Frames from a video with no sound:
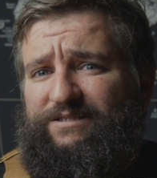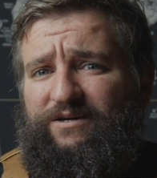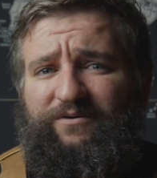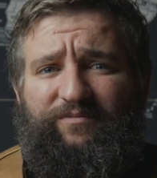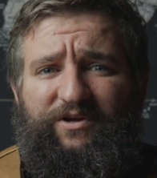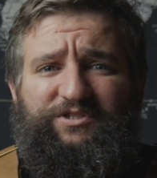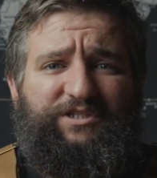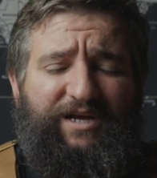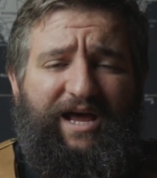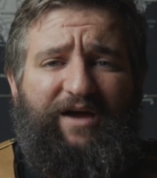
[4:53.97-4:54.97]
so you're
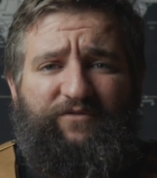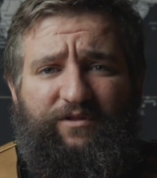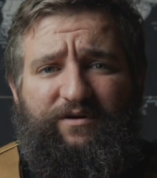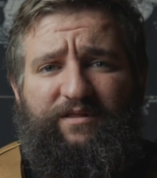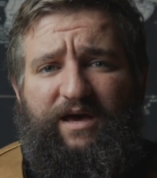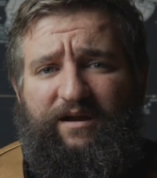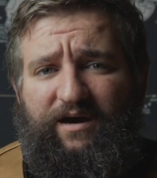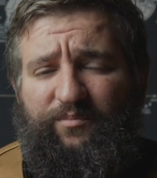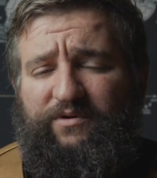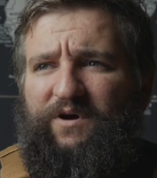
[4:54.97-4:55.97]
just gonna have to look that
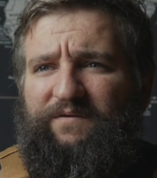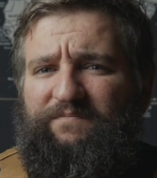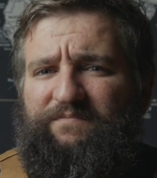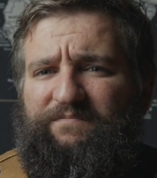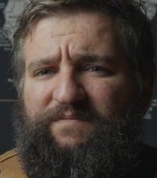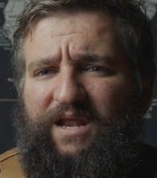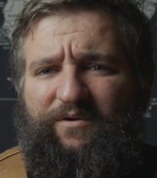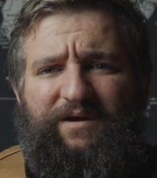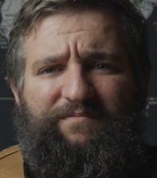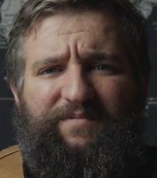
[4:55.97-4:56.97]
up. But
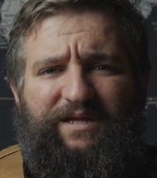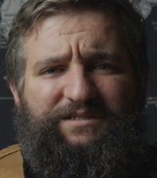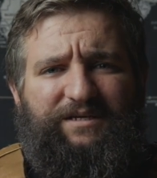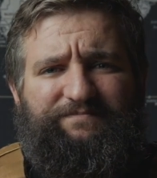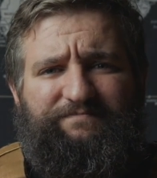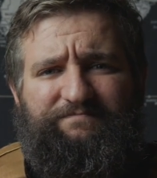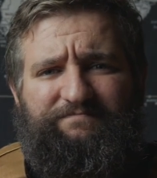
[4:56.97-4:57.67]
anyway, that's it.